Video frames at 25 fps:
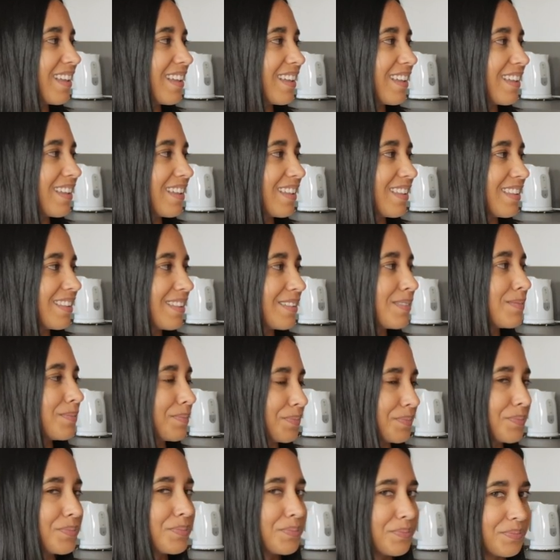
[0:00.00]

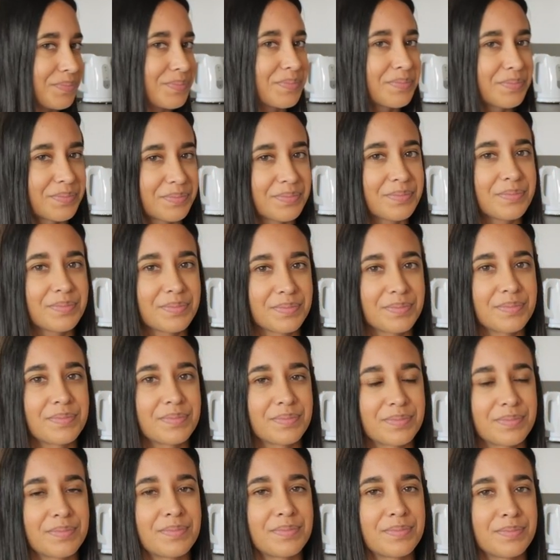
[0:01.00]

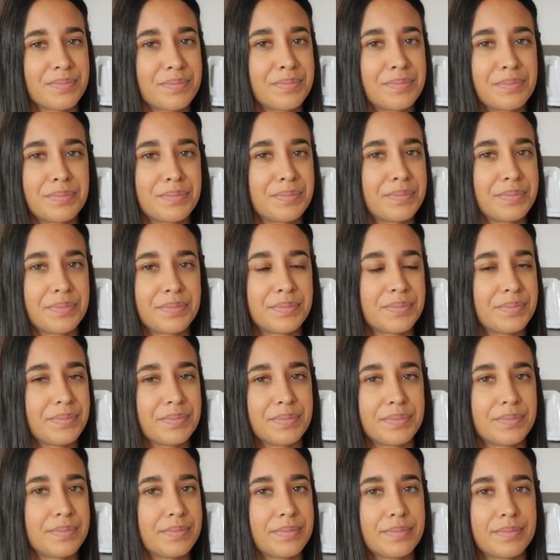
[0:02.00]

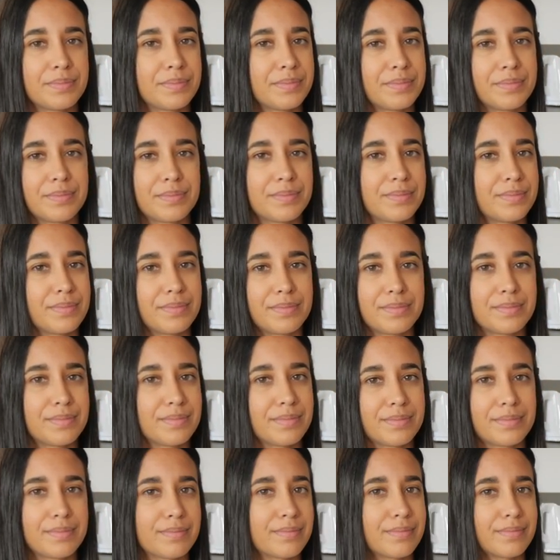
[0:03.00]

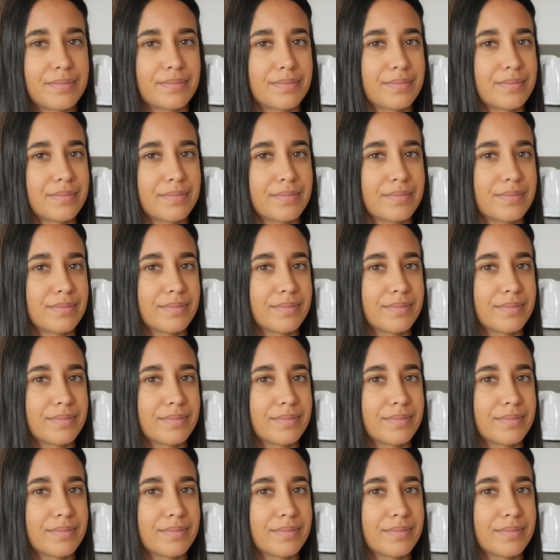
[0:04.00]
[no speech]